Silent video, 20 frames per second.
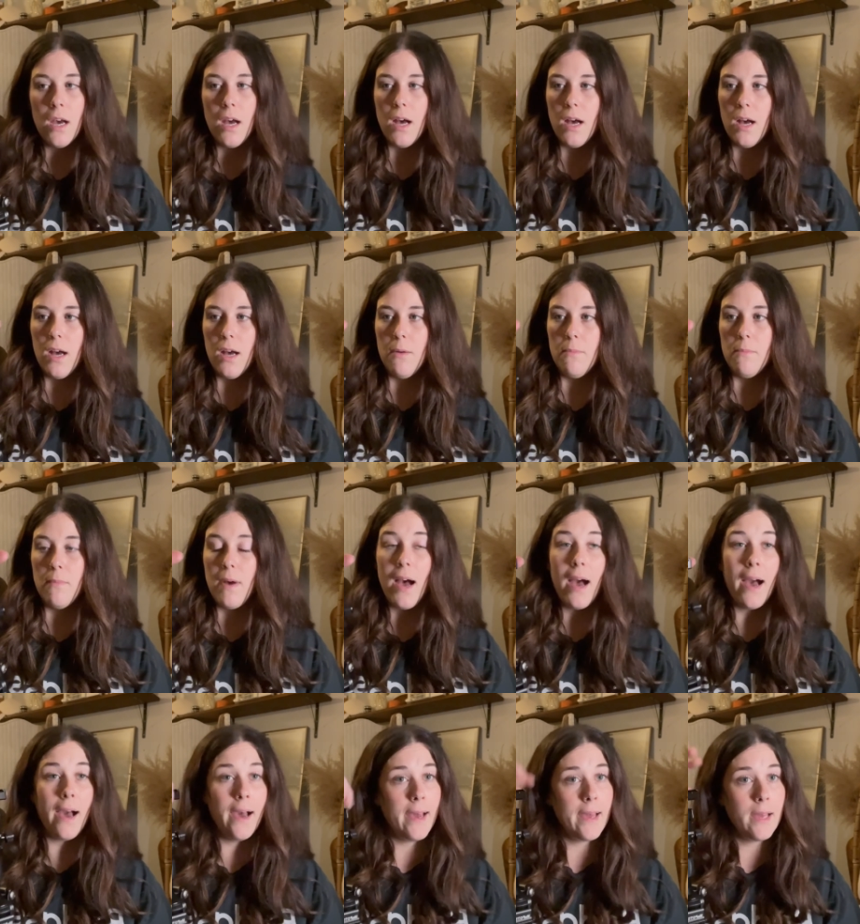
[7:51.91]

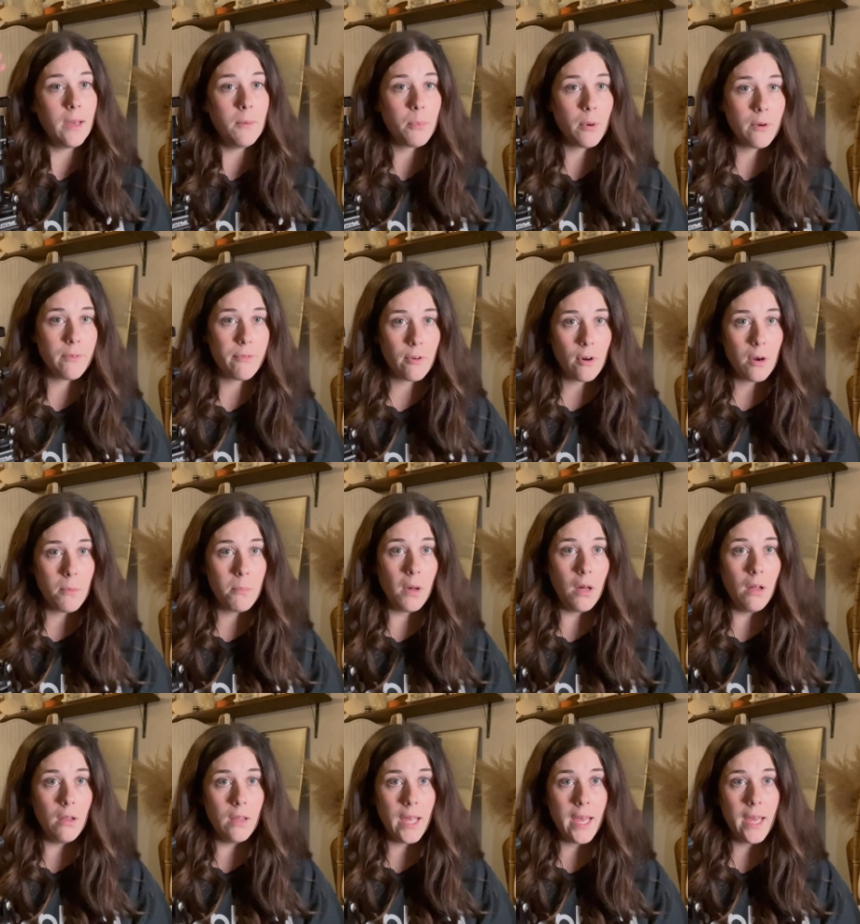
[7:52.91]
I prefer a
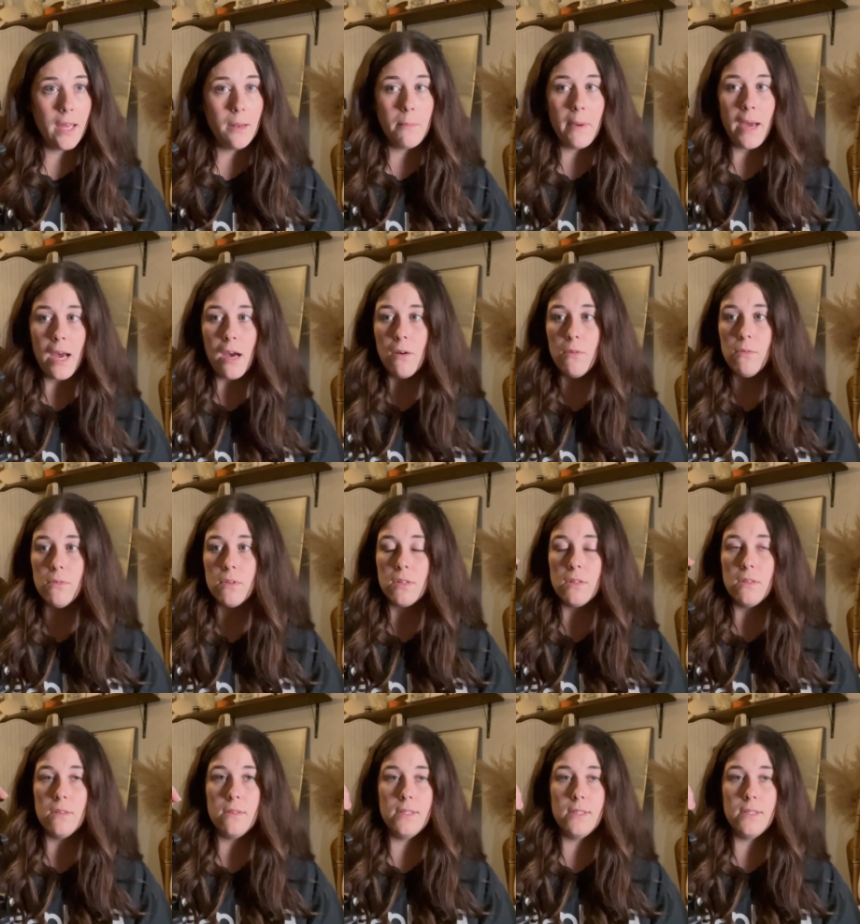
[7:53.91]
ball head mount.